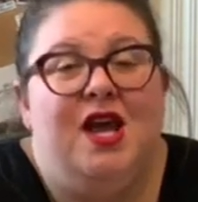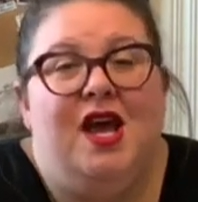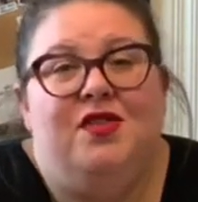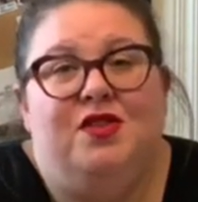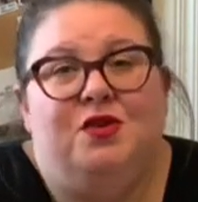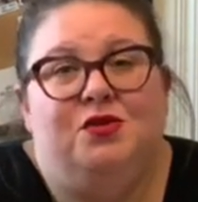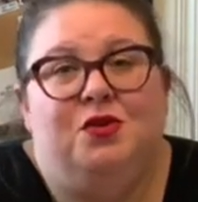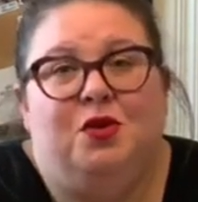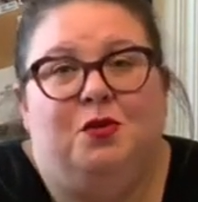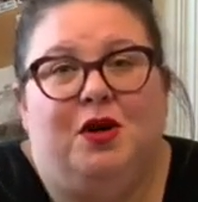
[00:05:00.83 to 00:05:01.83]
and those who
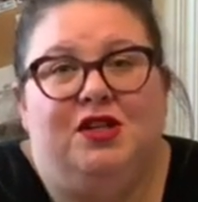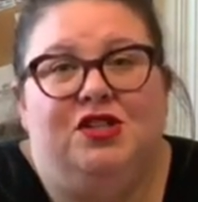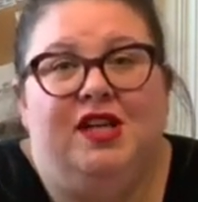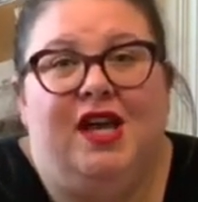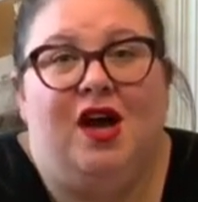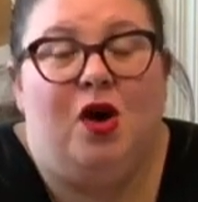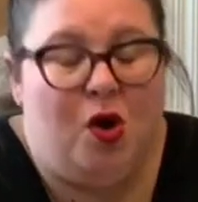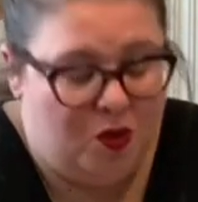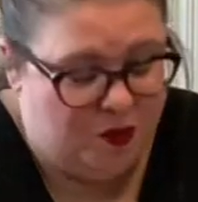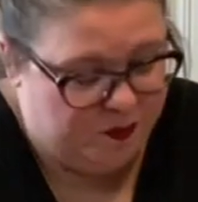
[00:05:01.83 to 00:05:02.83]
are watching at
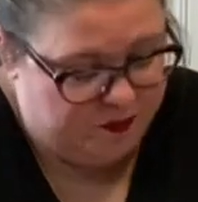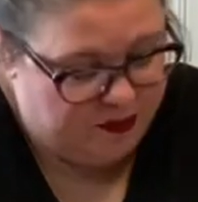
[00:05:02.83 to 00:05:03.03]
home.